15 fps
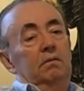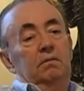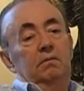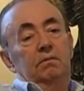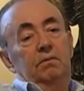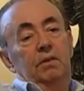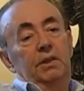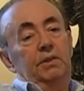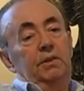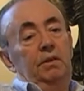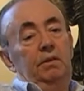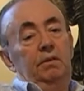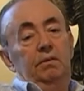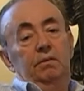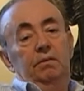writer
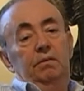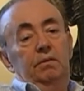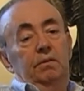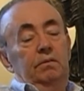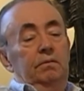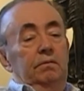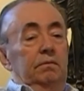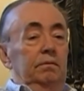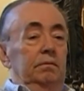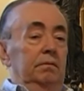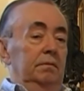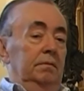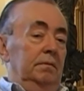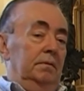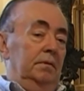who,
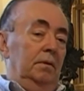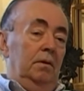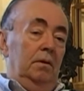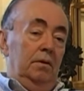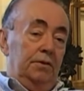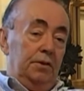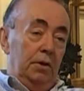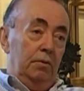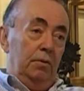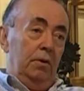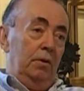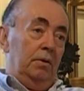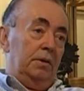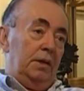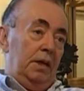though
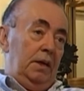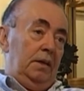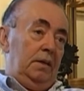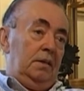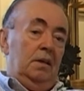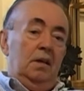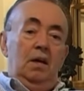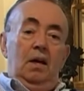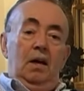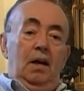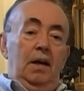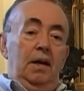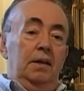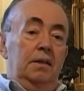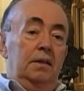long dead,
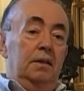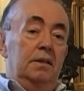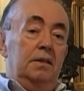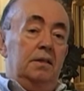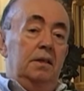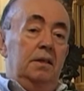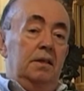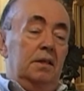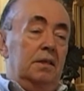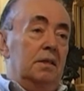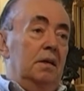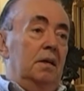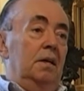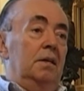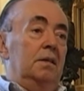had
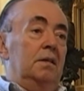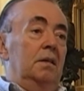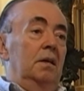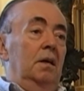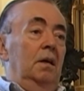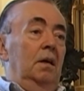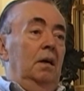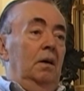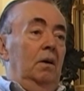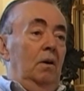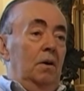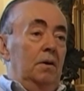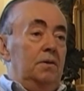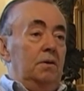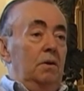synthesised a
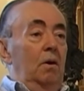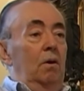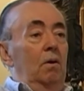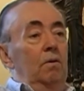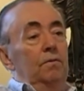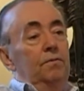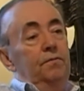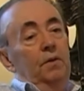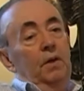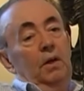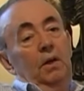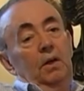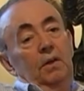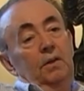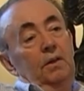lot of
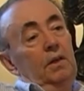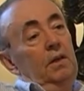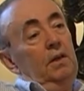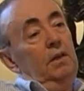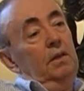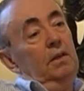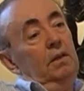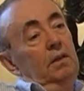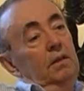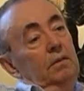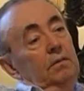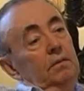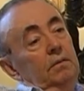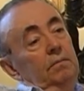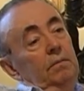the
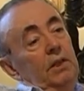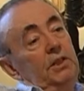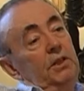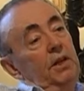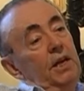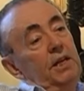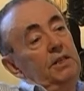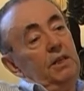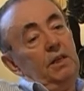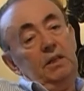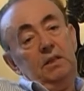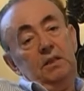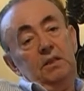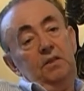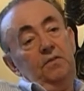much later
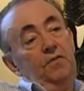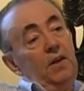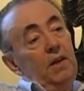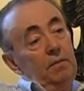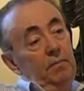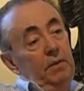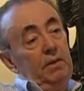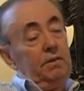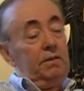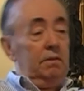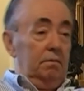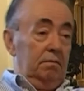developments.